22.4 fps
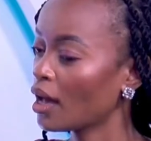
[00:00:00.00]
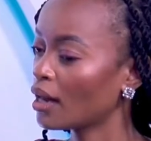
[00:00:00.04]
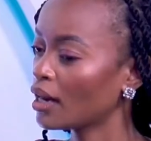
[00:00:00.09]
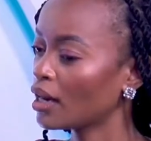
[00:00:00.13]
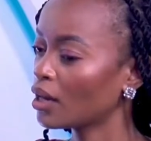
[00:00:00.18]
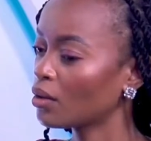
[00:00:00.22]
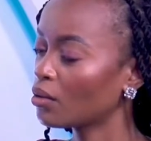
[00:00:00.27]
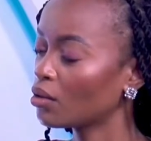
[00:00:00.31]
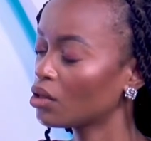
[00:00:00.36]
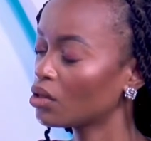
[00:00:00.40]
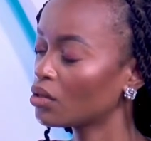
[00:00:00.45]
I
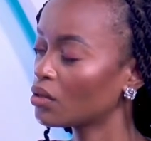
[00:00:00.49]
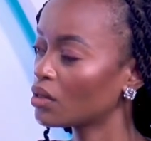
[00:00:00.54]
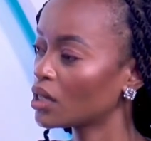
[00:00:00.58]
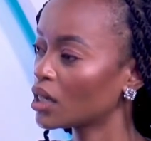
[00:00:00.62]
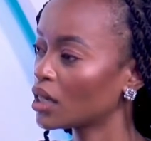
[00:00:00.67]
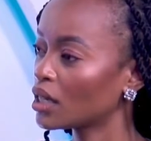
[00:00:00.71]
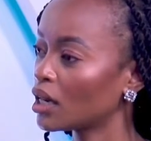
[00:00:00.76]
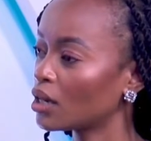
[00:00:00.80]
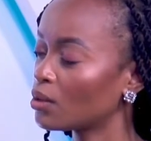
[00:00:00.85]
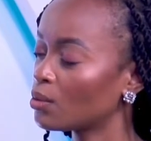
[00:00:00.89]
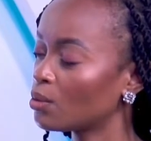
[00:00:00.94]
like what you
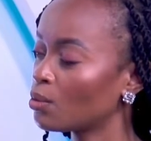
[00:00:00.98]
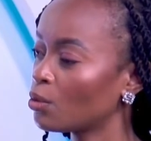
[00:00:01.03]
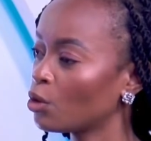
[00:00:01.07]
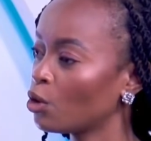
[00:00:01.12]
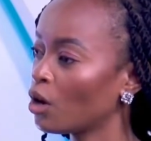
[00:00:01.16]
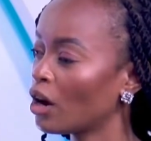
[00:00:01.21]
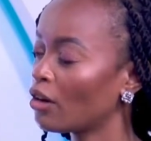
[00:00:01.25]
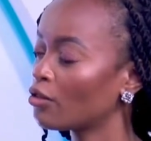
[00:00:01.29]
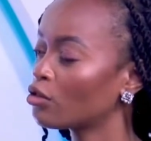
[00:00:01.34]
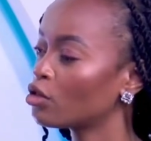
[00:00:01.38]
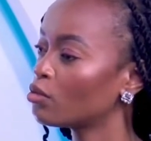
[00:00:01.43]
said, that
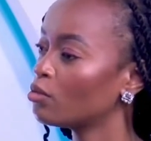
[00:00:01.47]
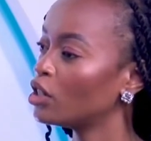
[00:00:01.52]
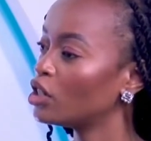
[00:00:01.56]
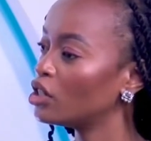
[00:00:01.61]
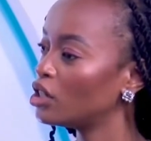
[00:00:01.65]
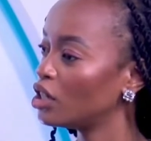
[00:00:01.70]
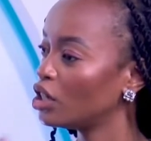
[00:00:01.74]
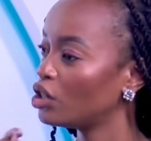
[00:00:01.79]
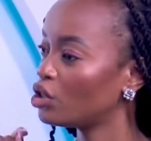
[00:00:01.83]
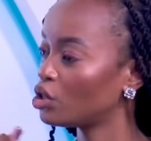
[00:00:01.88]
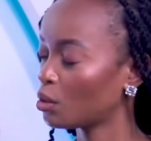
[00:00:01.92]
you have to be
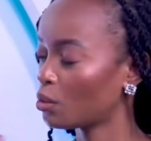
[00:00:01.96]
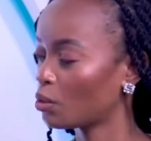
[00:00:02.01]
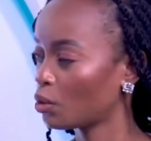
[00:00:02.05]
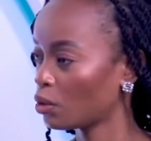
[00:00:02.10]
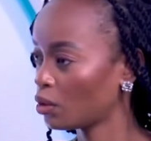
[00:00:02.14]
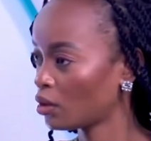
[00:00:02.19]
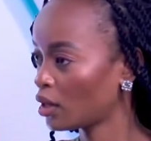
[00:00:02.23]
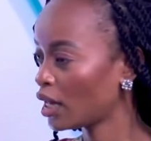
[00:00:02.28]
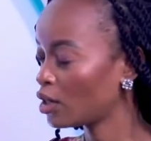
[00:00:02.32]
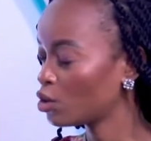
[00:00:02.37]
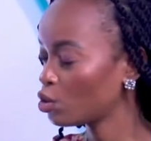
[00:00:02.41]

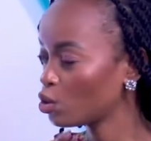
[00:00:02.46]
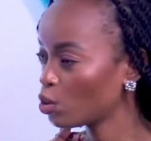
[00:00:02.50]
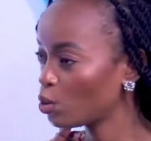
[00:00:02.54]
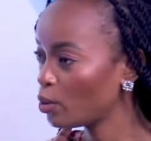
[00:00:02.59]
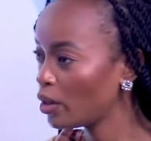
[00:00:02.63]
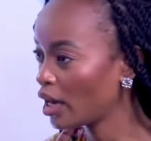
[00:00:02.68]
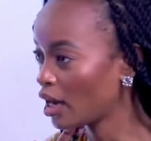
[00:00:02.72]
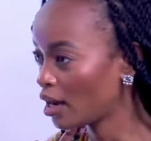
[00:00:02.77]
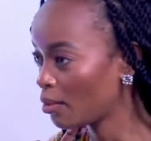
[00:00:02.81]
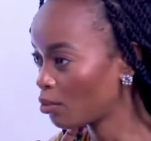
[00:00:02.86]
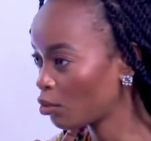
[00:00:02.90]
teachable and to
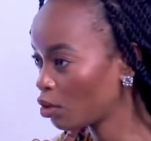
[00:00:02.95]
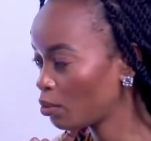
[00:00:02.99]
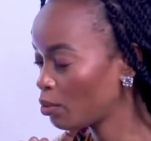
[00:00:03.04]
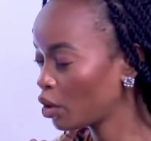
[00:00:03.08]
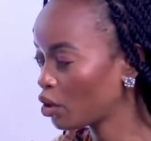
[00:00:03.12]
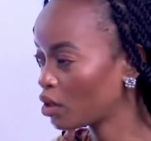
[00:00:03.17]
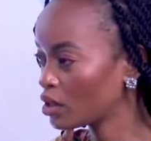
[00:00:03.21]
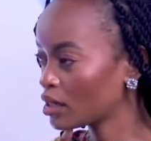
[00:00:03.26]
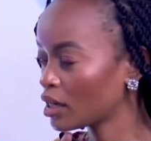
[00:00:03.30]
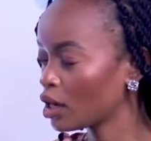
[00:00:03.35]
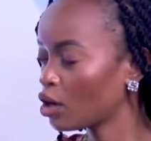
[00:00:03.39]
be humble,
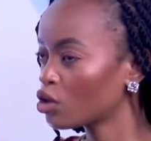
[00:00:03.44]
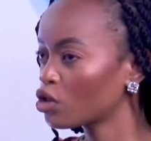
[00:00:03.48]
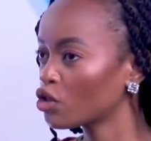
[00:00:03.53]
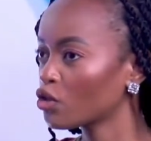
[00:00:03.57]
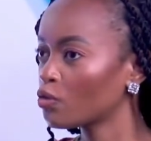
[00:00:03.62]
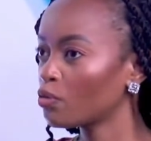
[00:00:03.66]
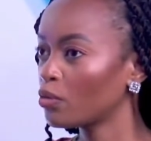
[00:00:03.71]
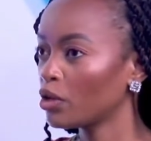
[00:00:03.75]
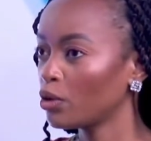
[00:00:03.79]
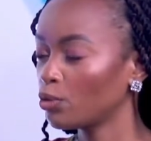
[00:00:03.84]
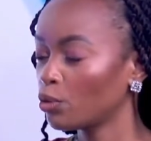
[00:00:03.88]
because a lot
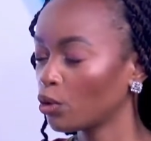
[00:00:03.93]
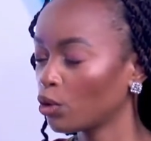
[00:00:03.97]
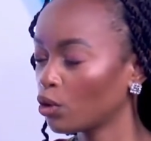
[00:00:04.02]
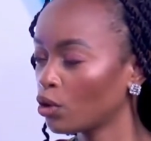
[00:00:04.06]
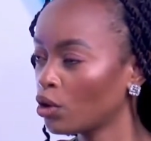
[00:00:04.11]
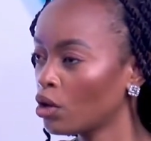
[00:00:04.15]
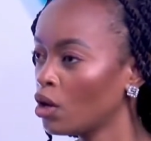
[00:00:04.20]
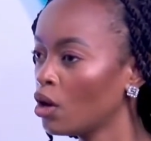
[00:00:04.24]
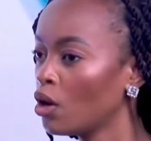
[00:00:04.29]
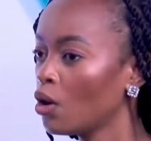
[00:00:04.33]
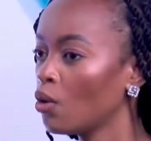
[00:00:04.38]
of
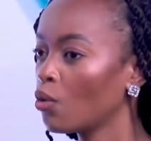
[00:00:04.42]
people